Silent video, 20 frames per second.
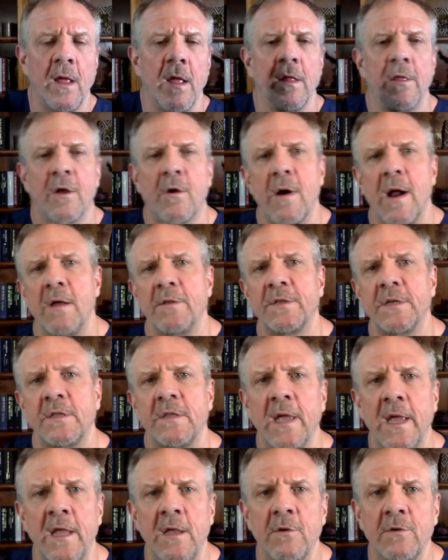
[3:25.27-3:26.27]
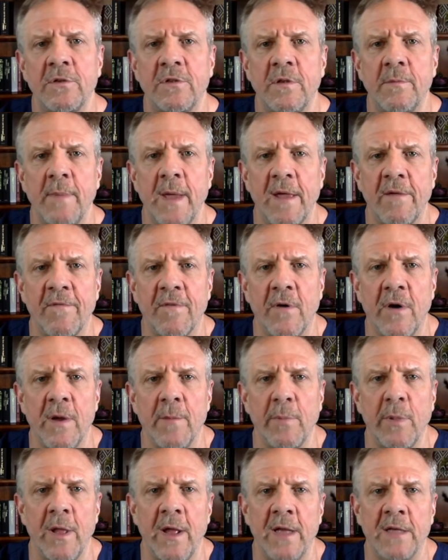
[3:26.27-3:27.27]
The crowns that they used to make for
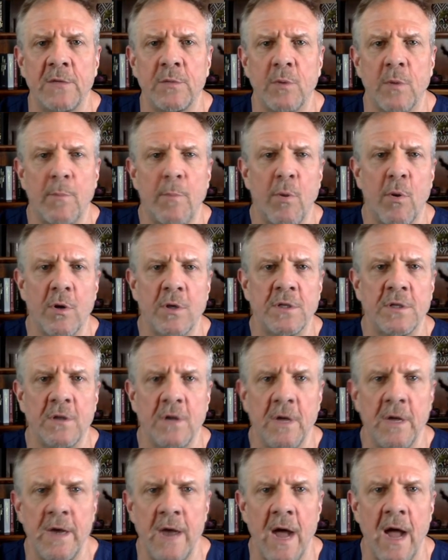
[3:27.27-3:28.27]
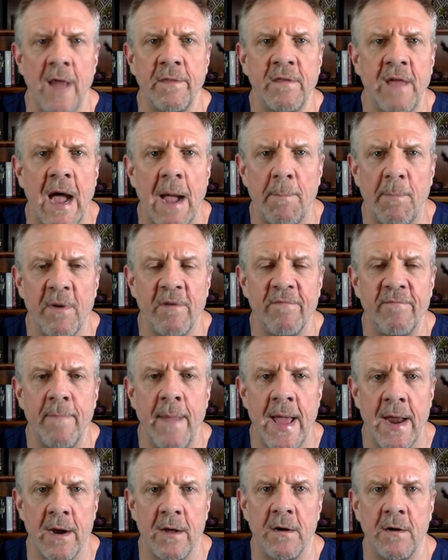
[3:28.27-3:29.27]
implants were porcelain on top of
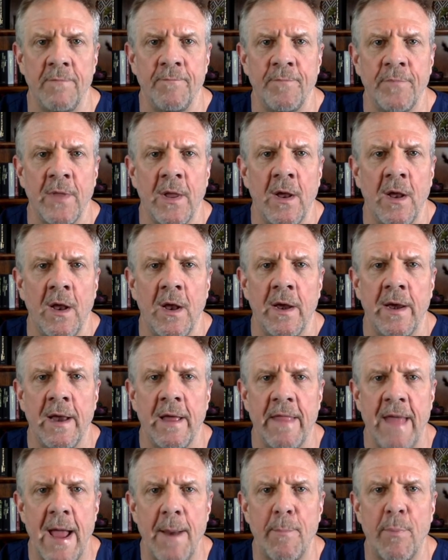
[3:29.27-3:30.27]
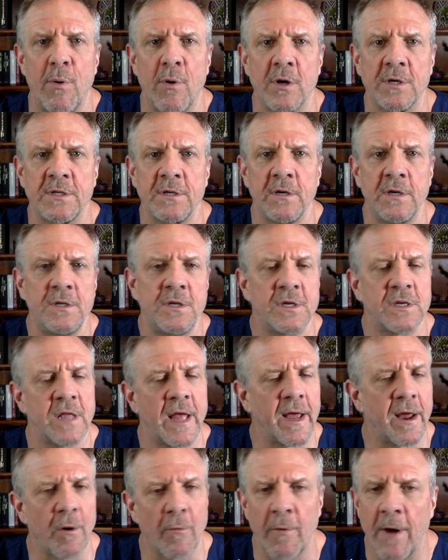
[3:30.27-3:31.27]
metal. Now that porcelain, just
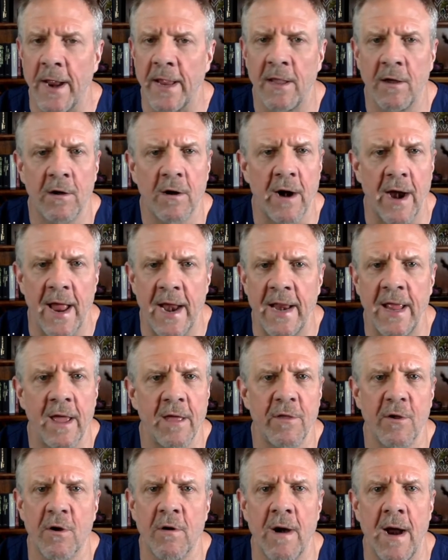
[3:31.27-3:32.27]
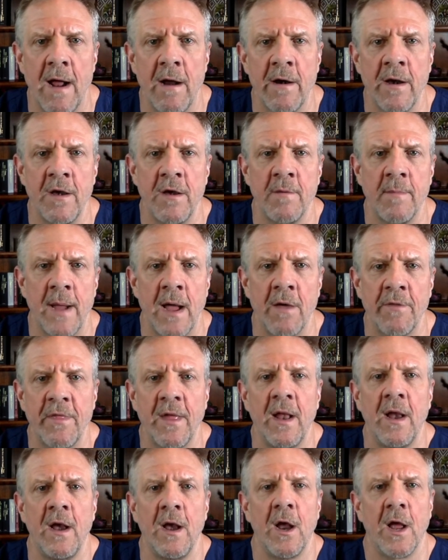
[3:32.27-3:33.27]
like a regular, any other crown in your
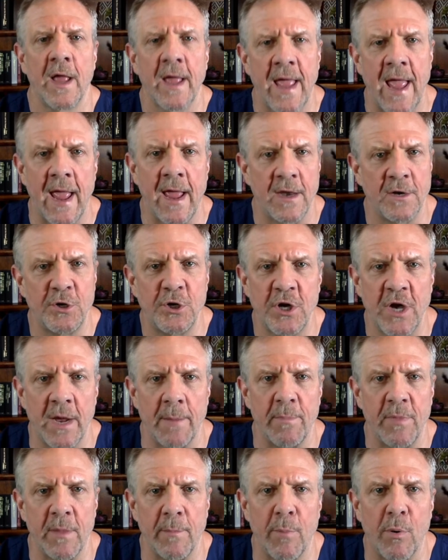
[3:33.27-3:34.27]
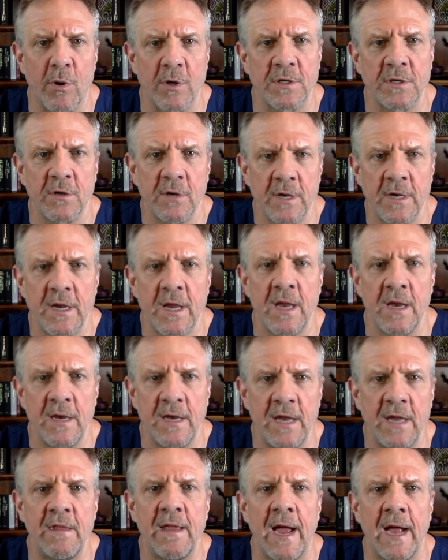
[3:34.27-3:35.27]
mouth, can chip. The porcelain can
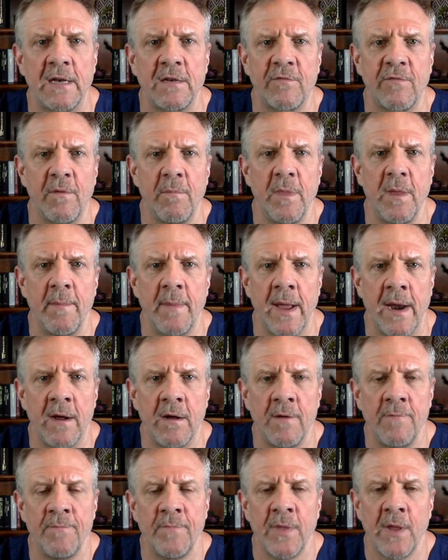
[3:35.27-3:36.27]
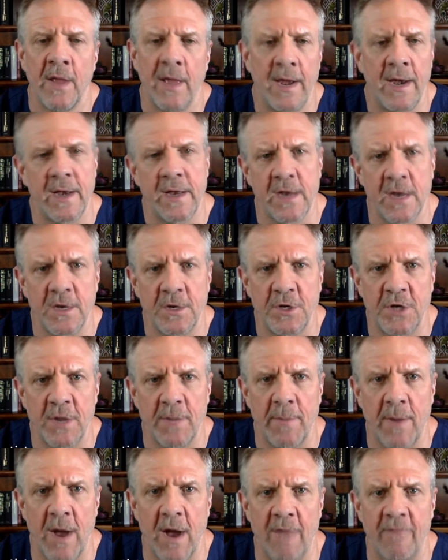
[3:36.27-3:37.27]
detach from the metal and it can
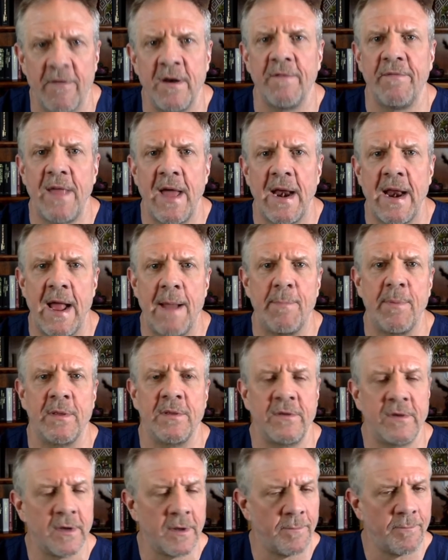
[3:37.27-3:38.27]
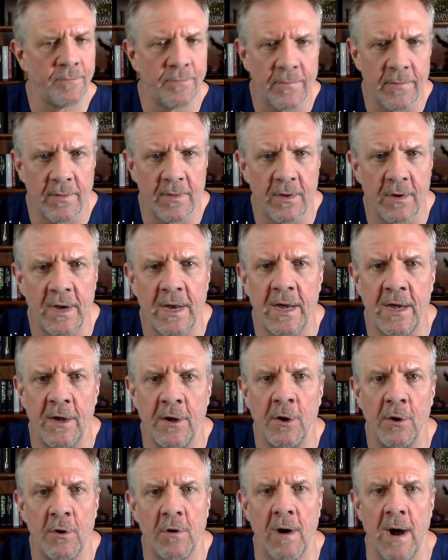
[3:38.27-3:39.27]
chip off. And if that happens, you need a
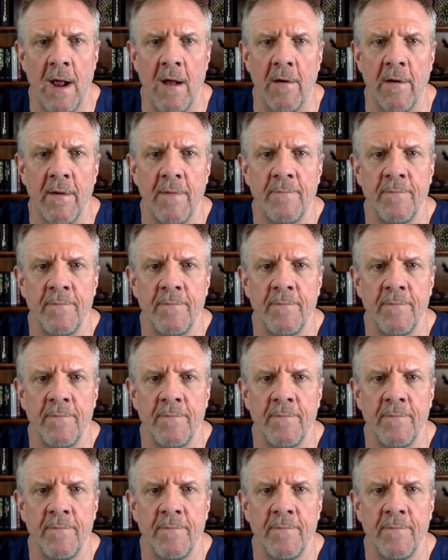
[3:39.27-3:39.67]
new crown.